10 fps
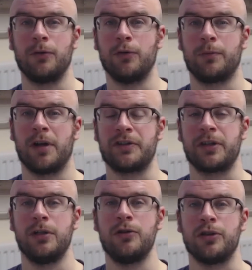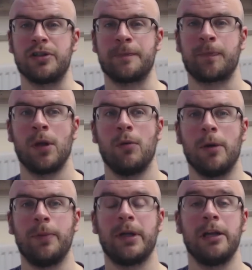their own prosecutions,
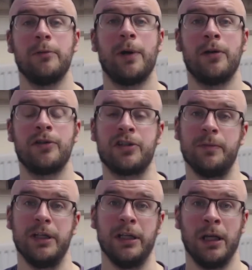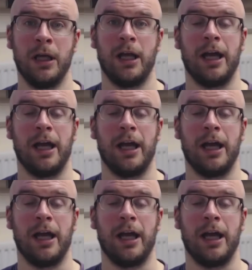what became apparent to me